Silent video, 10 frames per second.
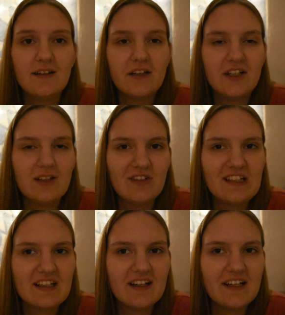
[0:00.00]
Good
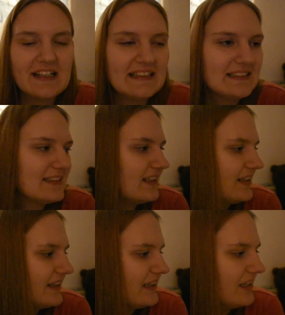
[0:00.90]
evening, guys.
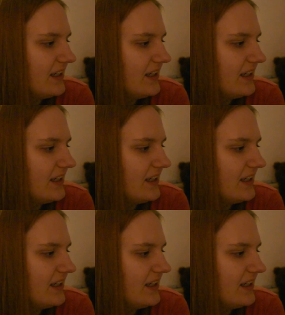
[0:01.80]
It